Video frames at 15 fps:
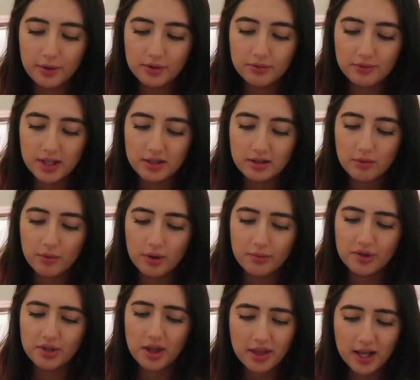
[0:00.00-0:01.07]
most recent one,
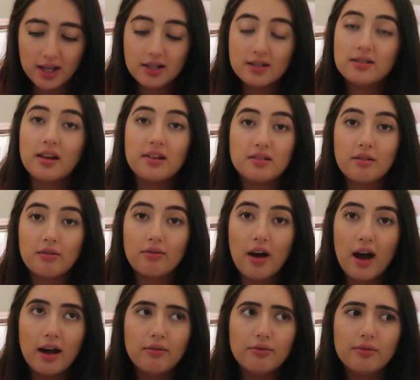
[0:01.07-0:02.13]
which I think is season
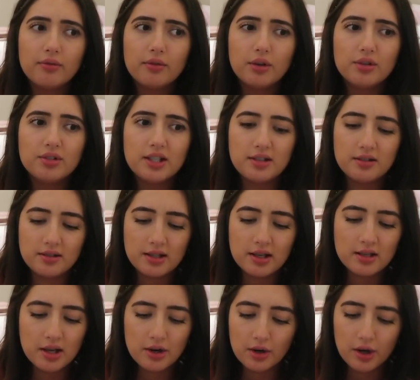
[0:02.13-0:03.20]
5 or season
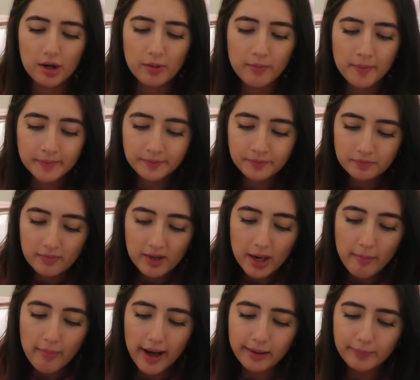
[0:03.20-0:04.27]
6, I don't know.
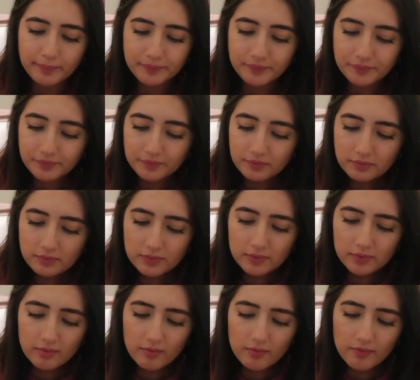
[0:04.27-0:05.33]
But
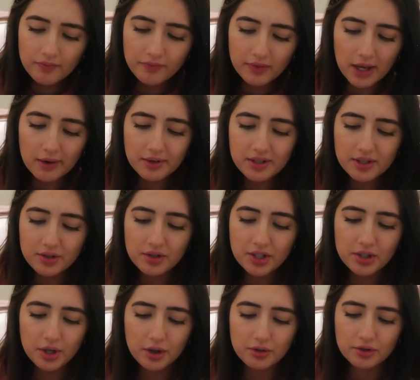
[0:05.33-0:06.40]
ever since
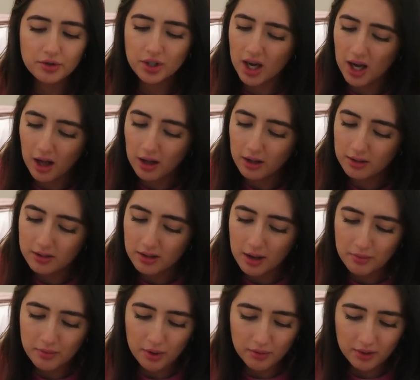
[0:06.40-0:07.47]
she chose Charles,
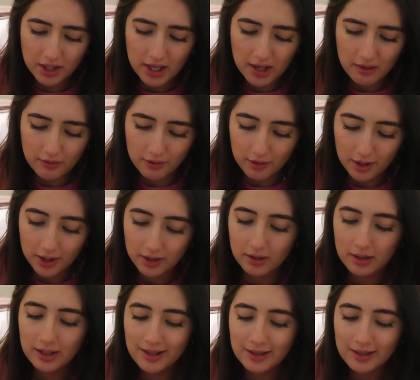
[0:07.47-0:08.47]
I'm not really here for it.